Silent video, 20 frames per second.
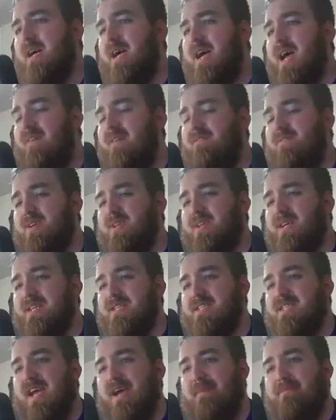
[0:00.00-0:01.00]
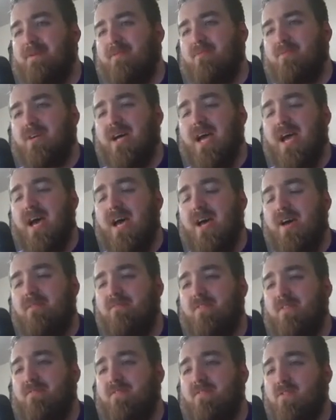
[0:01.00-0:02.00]
I feel like Zappi will have
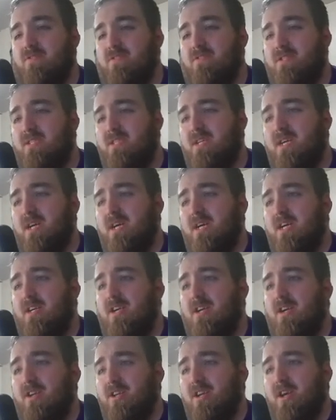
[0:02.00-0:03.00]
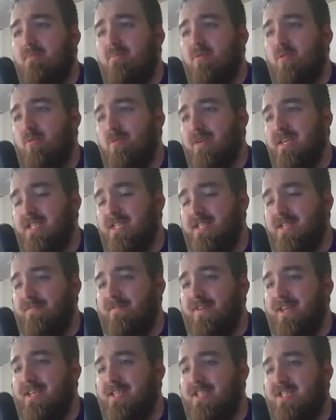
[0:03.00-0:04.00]
a first good couple of weeks if
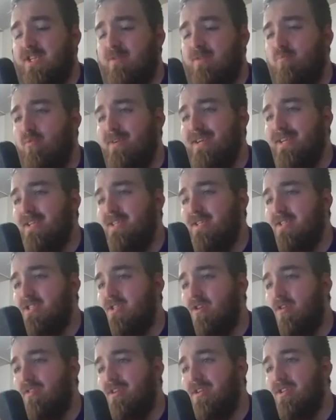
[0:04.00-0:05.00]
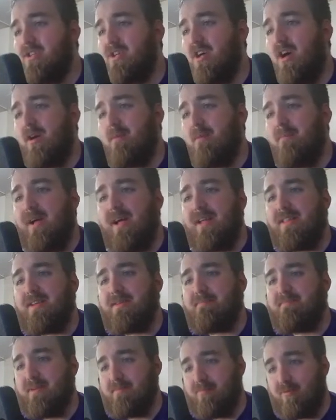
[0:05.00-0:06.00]
he ends up winning the starting job, but I
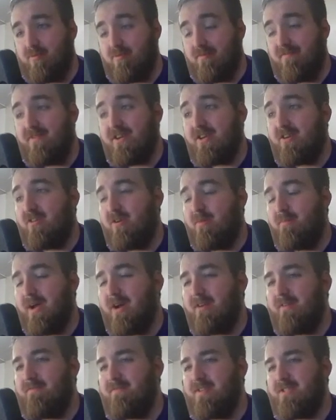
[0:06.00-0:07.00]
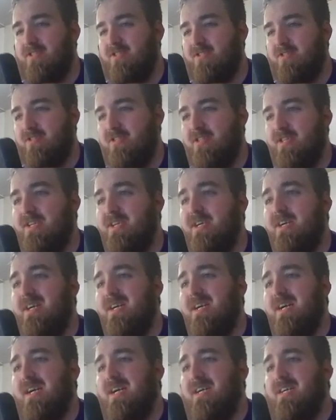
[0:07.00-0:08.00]
think people will figure him out eventually.
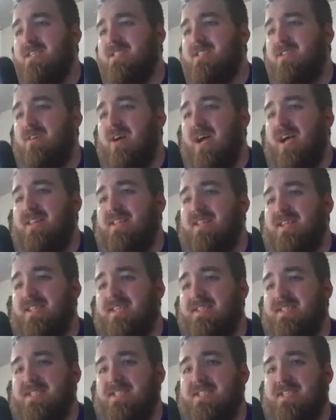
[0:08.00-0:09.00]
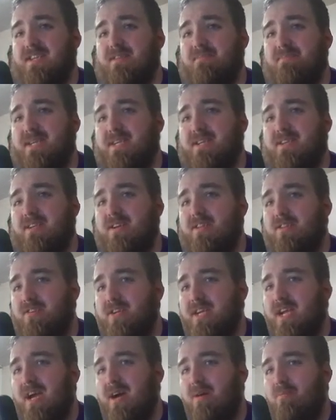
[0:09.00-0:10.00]
So I think this is going to be another
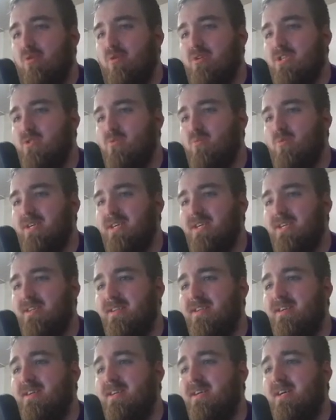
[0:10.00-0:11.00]
Cowboys win.